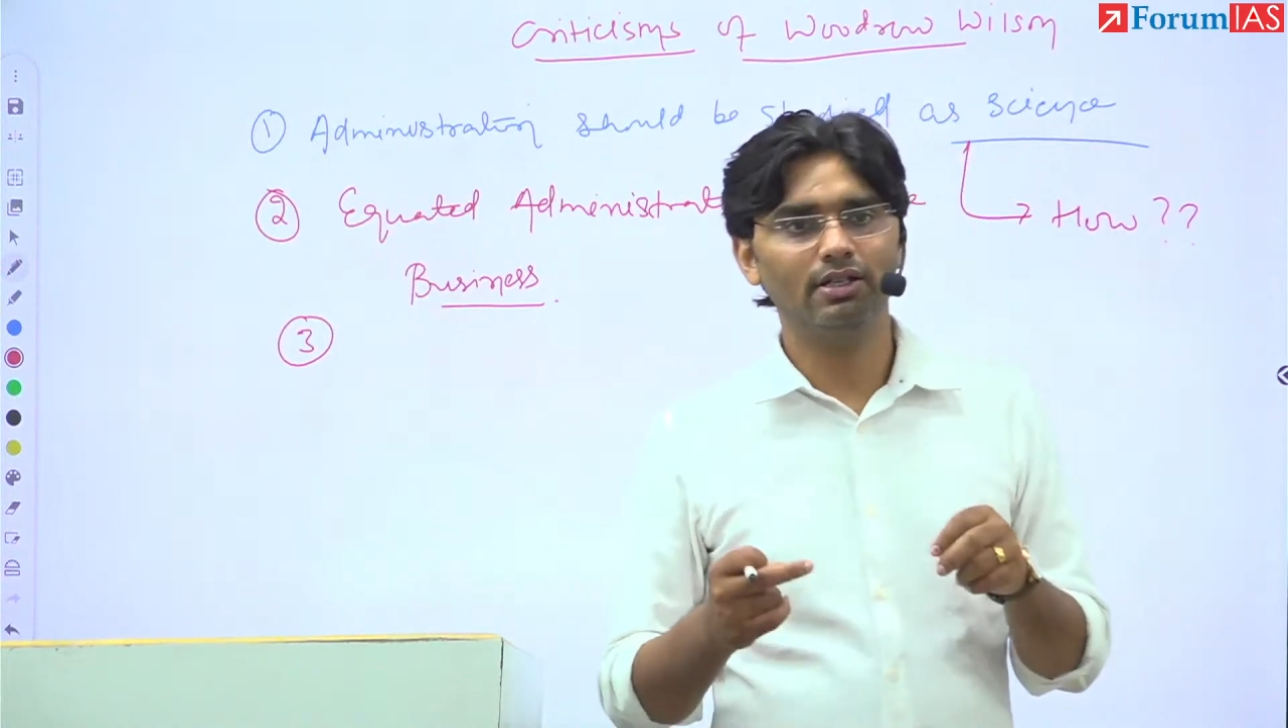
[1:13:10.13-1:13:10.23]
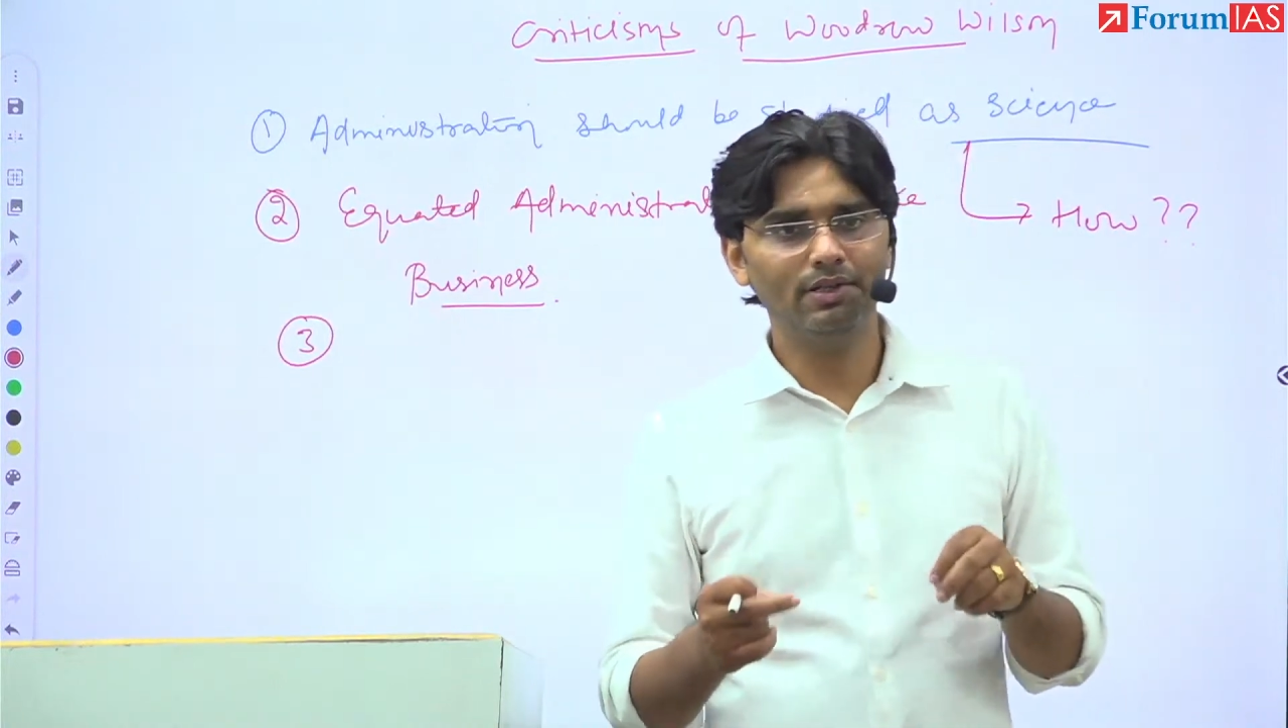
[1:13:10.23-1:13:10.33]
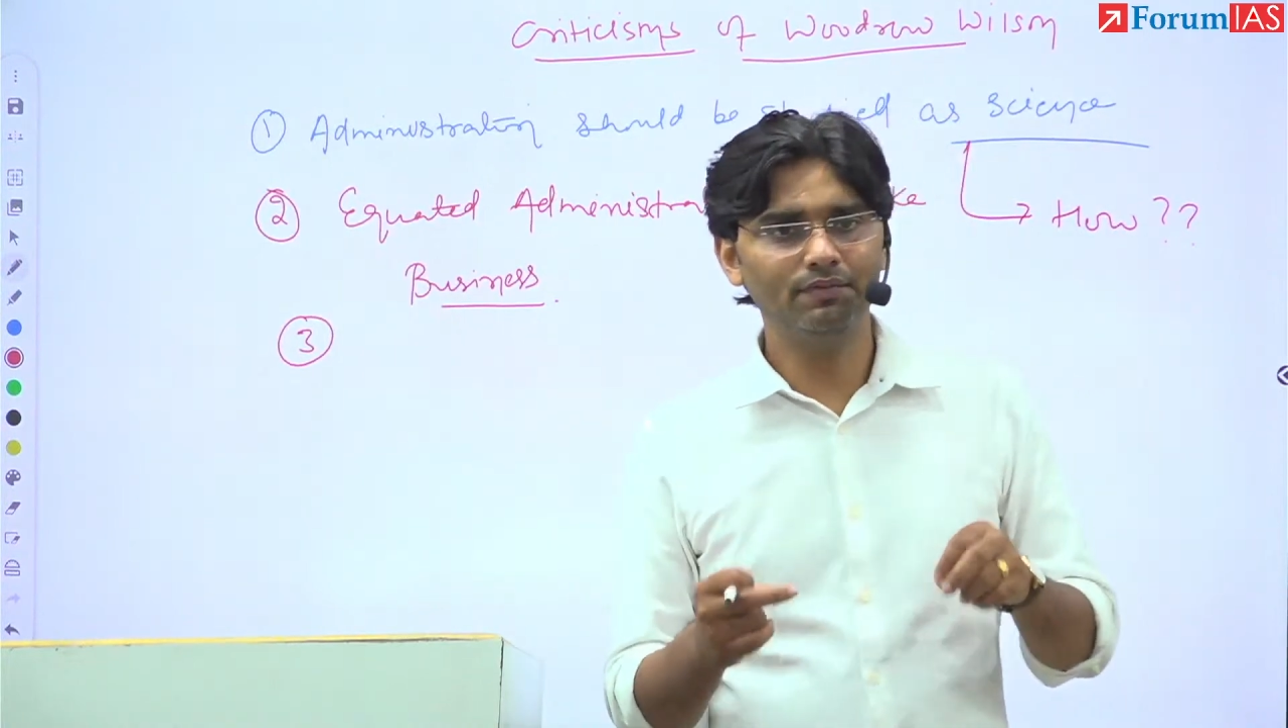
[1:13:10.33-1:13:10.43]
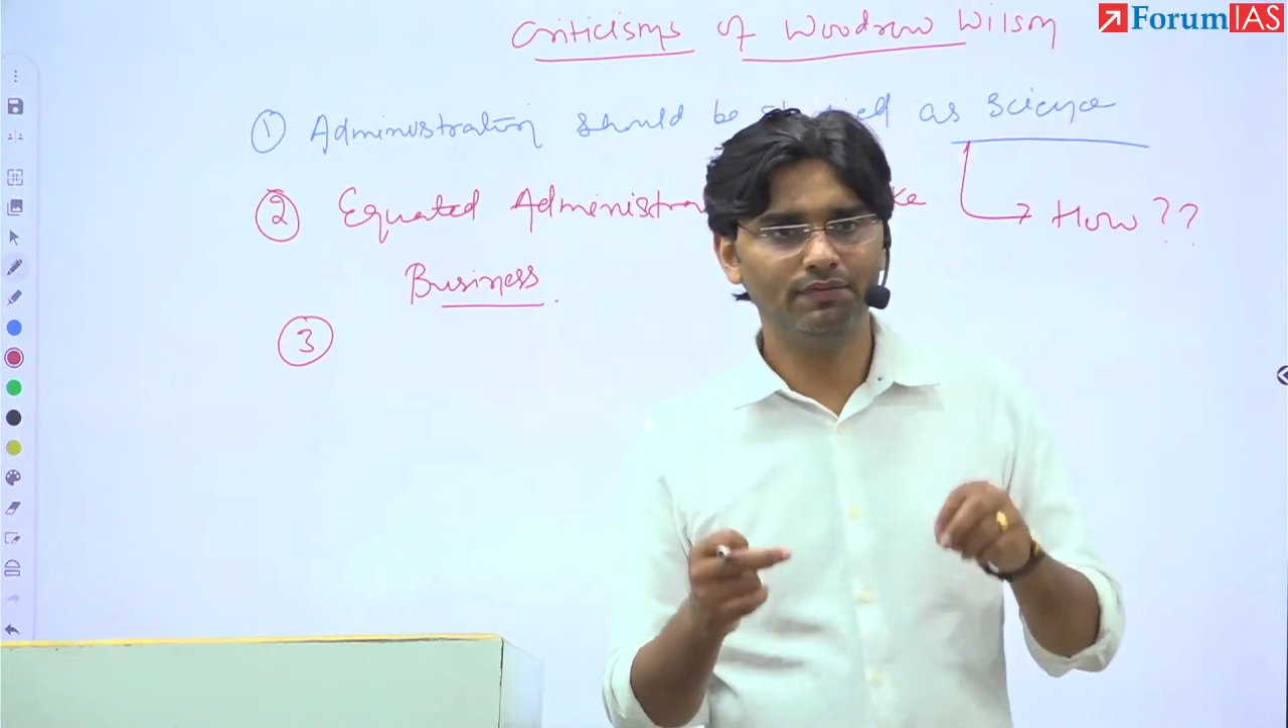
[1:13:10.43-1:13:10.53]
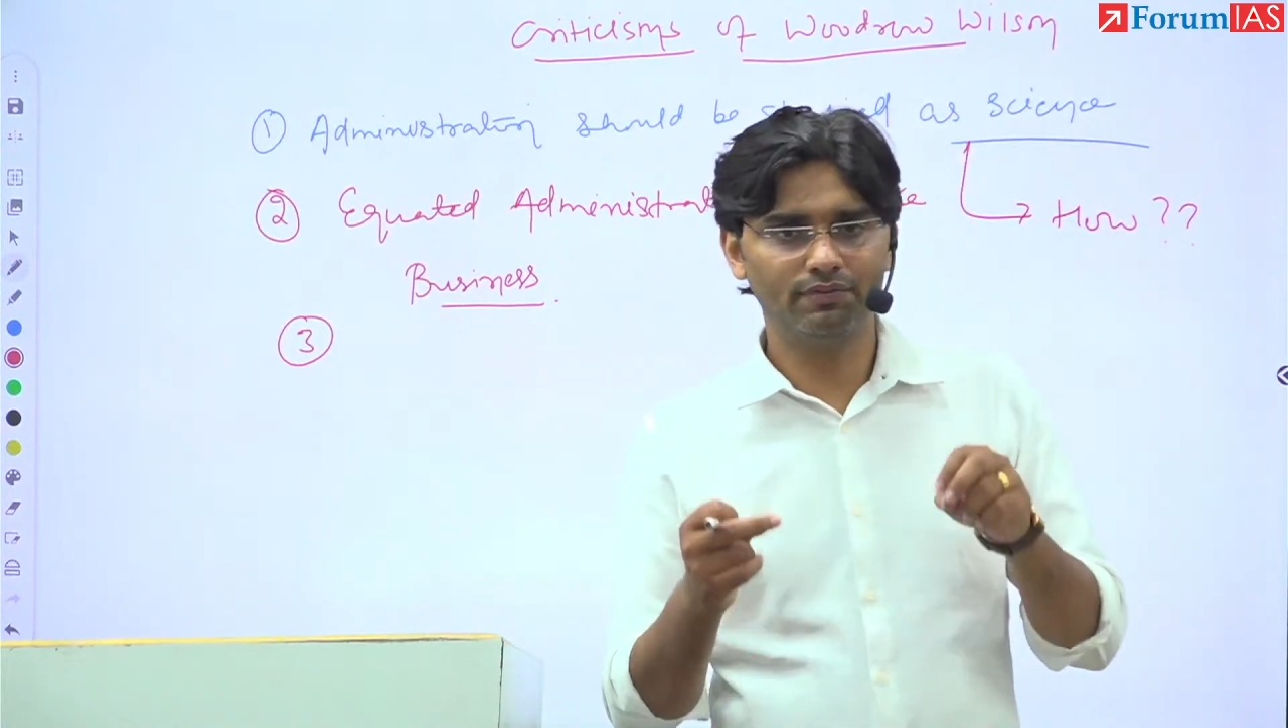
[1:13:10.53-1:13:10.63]

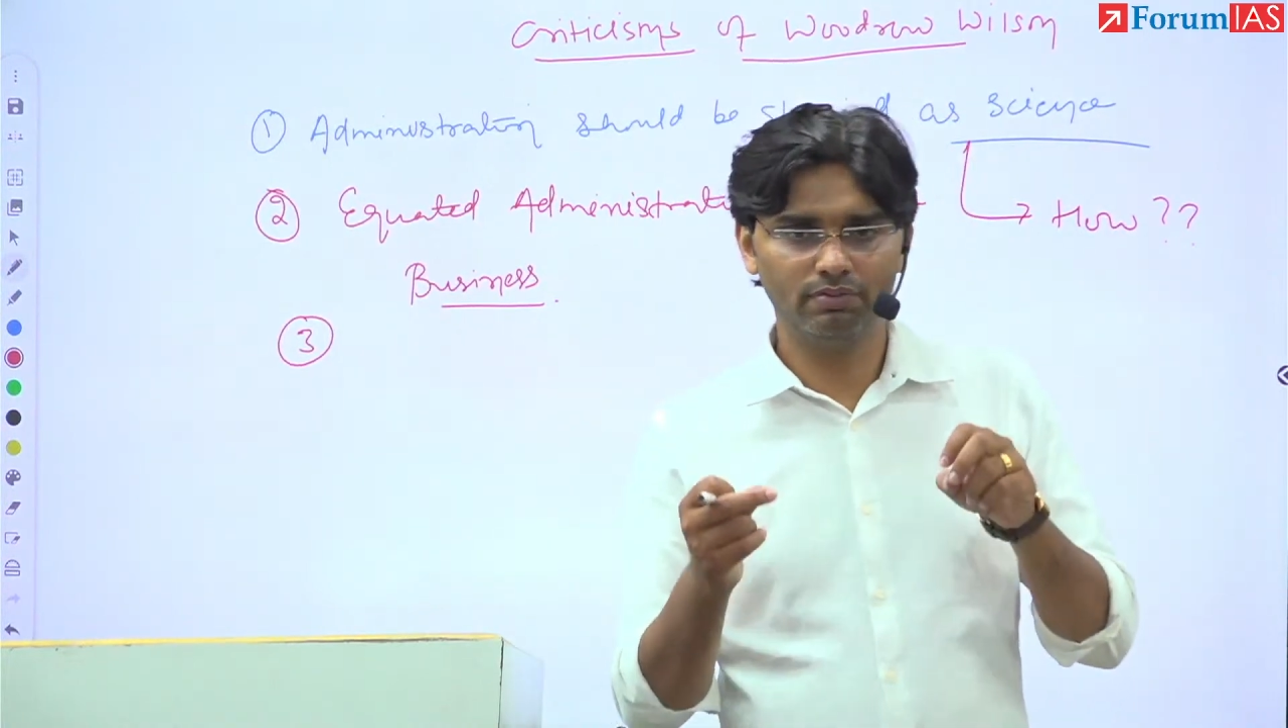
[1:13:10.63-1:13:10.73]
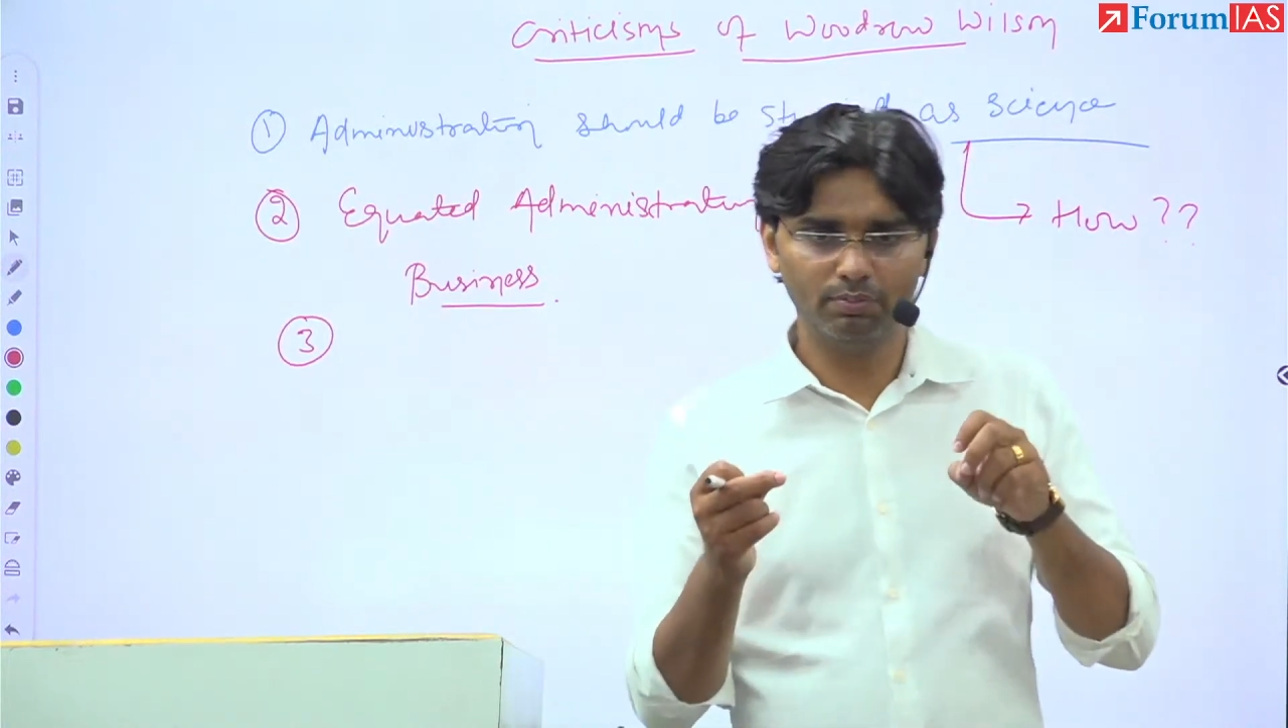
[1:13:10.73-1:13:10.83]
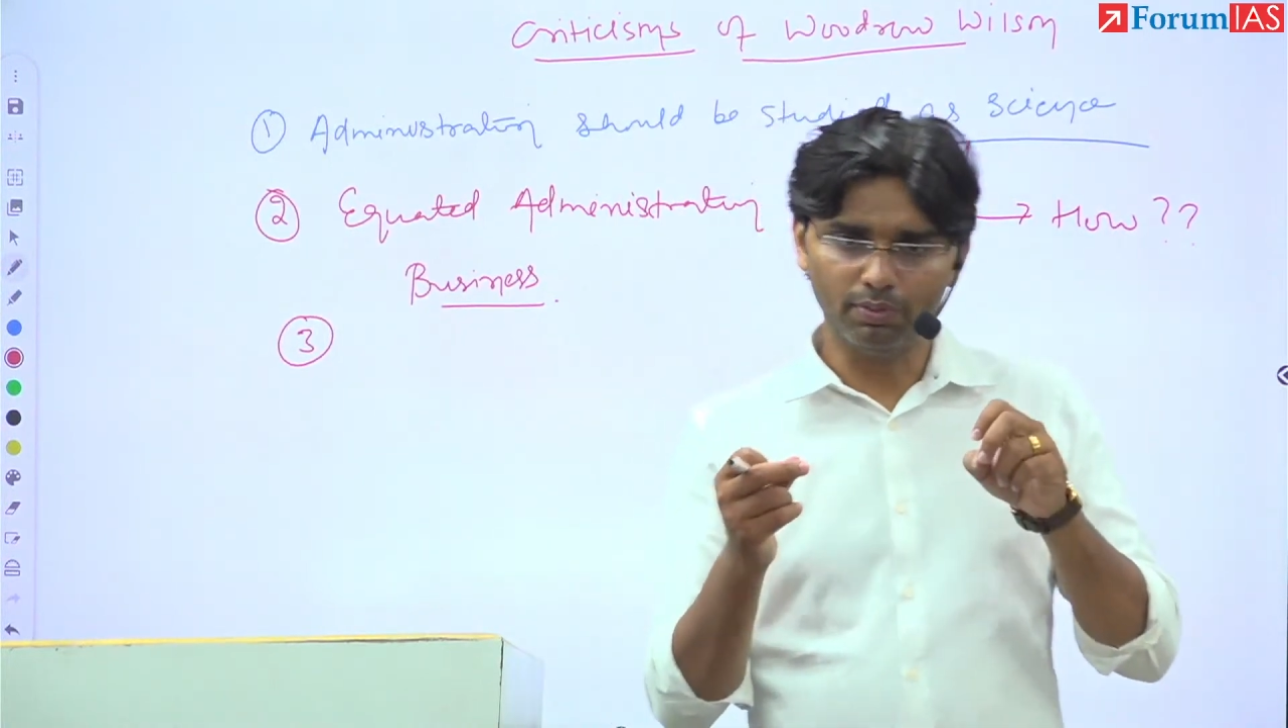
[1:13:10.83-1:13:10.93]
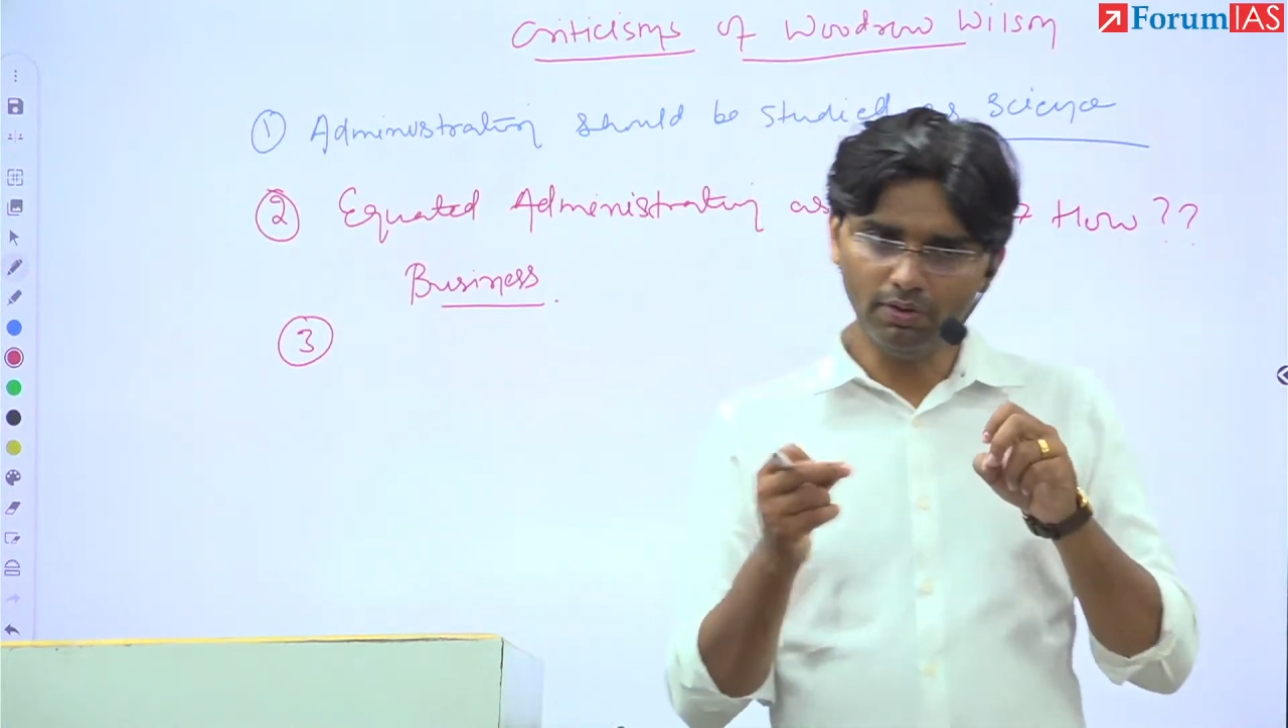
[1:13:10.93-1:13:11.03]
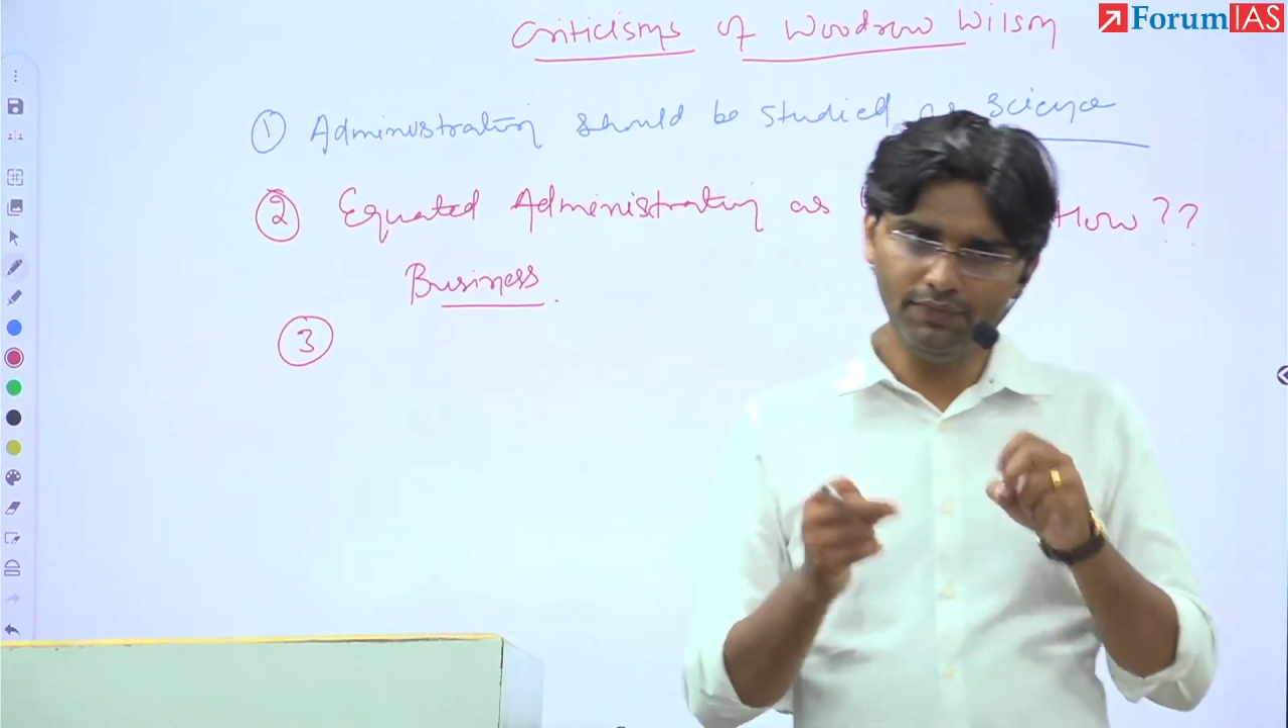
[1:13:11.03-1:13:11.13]
if
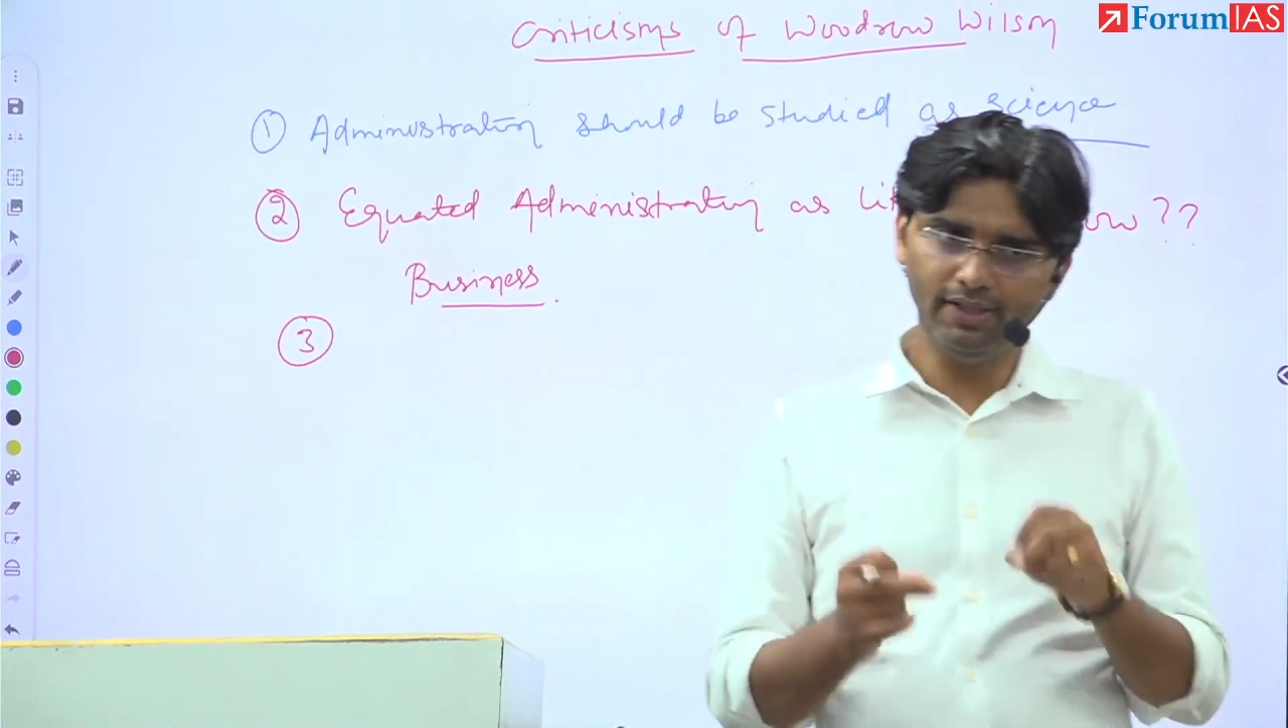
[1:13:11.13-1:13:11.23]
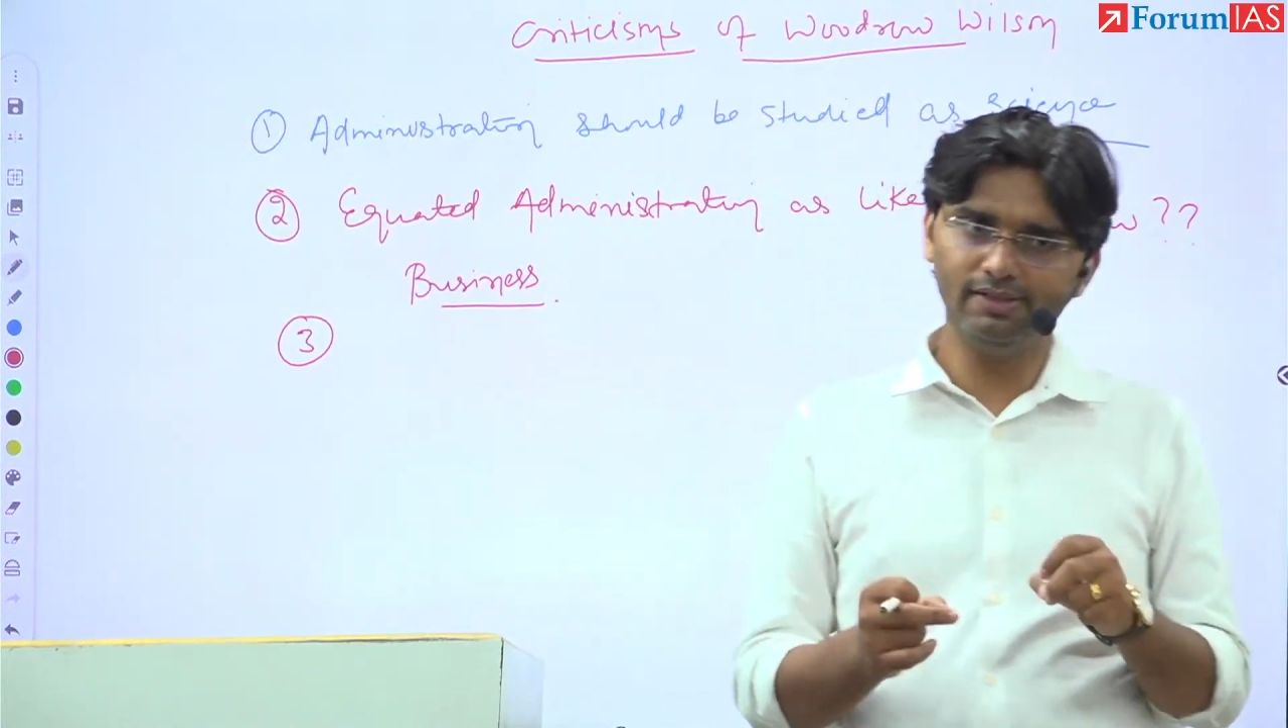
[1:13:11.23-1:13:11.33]
profit